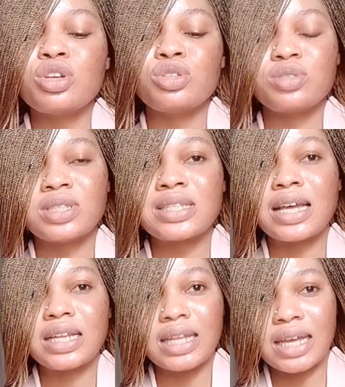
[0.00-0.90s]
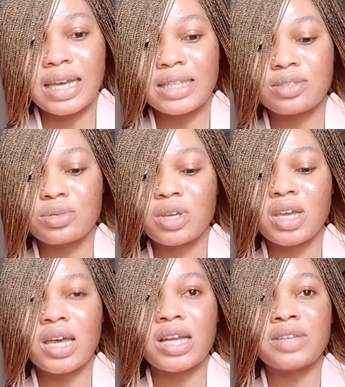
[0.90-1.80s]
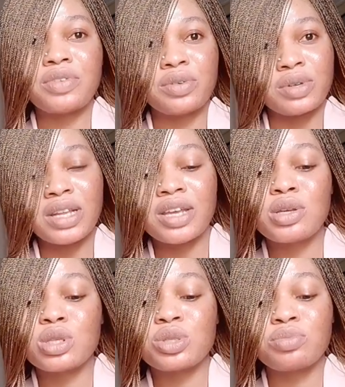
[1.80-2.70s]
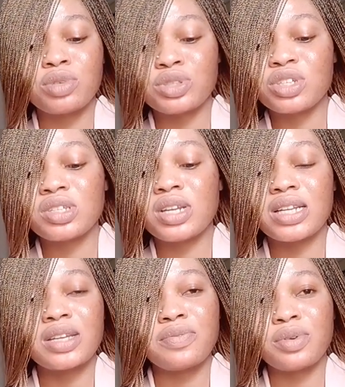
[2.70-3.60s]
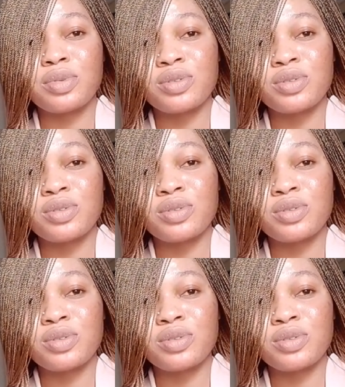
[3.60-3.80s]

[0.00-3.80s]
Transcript: use it at night okay and if you're clearing your sunburn just know that if you're